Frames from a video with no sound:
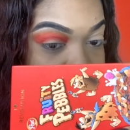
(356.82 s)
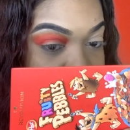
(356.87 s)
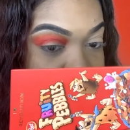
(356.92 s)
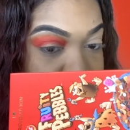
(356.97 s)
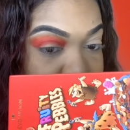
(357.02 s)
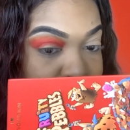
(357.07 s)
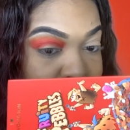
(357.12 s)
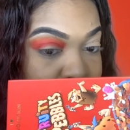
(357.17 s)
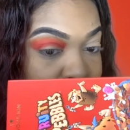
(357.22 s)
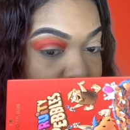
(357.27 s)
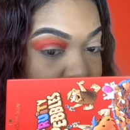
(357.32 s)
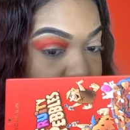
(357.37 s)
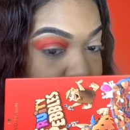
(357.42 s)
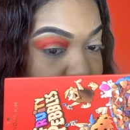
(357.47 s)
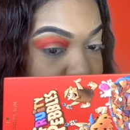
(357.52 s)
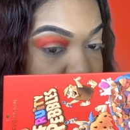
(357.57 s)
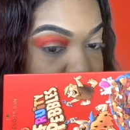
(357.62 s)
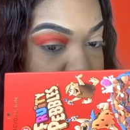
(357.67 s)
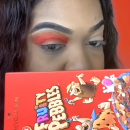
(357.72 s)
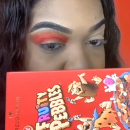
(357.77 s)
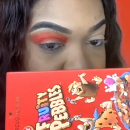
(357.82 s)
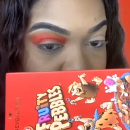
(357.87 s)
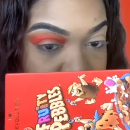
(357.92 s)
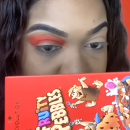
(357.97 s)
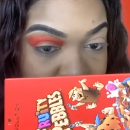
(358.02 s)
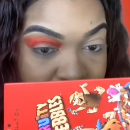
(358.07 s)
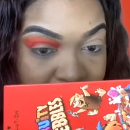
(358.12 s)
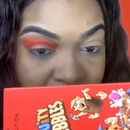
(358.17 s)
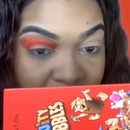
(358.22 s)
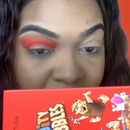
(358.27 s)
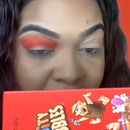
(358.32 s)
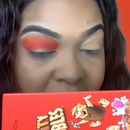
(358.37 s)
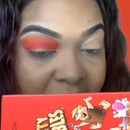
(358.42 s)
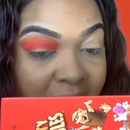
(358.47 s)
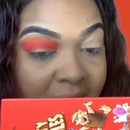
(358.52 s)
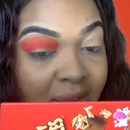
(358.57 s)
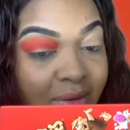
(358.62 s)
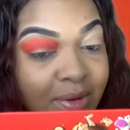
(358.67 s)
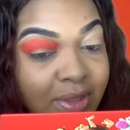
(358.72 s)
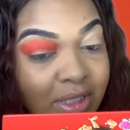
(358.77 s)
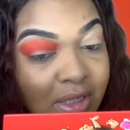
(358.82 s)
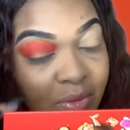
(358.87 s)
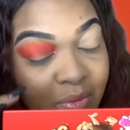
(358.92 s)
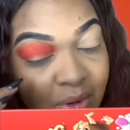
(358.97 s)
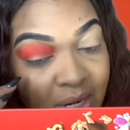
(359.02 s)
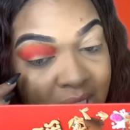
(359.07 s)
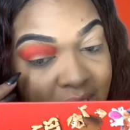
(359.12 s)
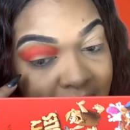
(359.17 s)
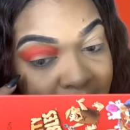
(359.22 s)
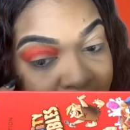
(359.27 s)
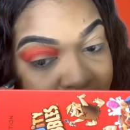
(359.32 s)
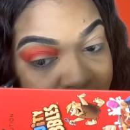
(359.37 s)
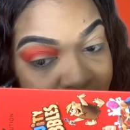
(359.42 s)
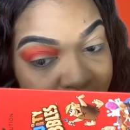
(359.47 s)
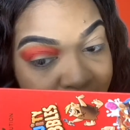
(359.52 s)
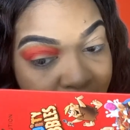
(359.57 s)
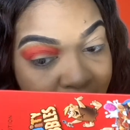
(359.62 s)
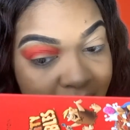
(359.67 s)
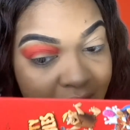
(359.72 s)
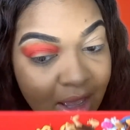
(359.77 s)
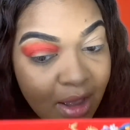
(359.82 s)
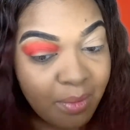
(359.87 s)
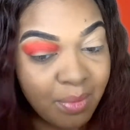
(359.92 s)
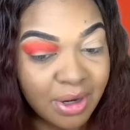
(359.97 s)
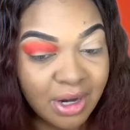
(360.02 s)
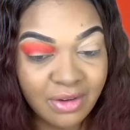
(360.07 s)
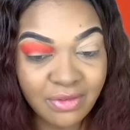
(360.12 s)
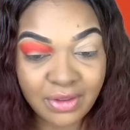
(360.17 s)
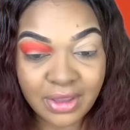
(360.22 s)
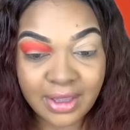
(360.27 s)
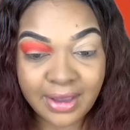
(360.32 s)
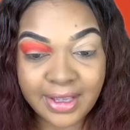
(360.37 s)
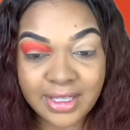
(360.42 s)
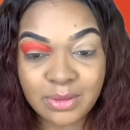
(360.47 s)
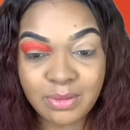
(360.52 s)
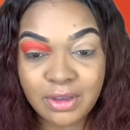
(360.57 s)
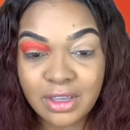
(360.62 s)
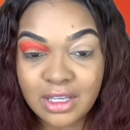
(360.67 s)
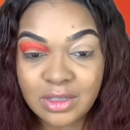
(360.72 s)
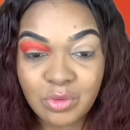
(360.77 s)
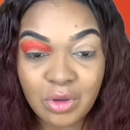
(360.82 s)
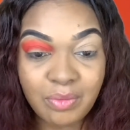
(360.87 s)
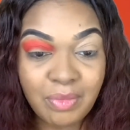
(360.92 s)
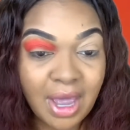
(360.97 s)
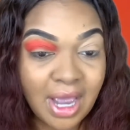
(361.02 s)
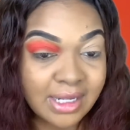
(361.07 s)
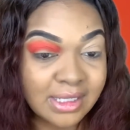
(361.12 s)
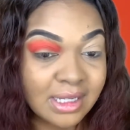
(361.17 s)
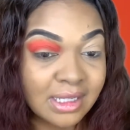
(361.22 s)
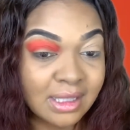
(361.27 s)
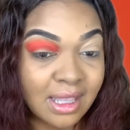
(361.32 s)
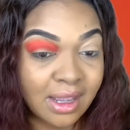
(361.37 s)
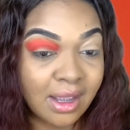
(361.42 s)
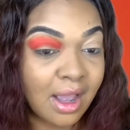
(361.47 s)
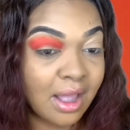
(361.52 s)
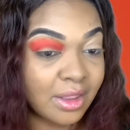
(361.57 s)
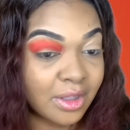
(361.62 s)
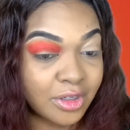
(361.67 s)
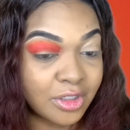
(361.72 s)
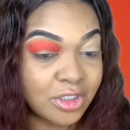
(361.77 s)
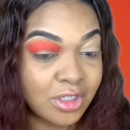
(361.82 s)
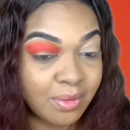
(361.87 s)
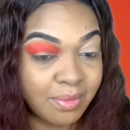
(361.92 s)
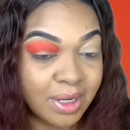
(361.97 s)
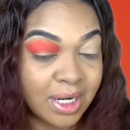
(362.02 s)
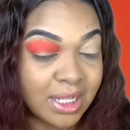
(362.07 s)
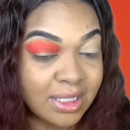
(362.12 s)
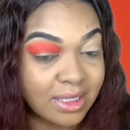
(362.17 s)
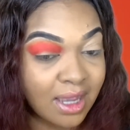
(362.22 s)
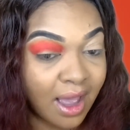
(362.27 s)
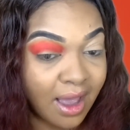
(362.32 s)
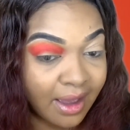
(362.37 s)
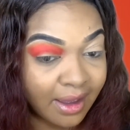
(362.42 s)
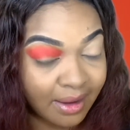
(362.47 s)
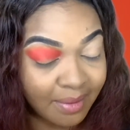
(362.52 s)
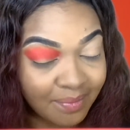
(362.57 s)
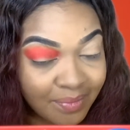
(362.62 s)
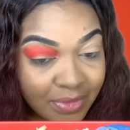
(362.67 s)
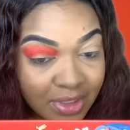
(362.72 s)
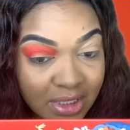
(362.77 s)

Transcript: Very minimal fallout. I think it was the red that had the fallout, but I feel like it's because we packed in that color so many times.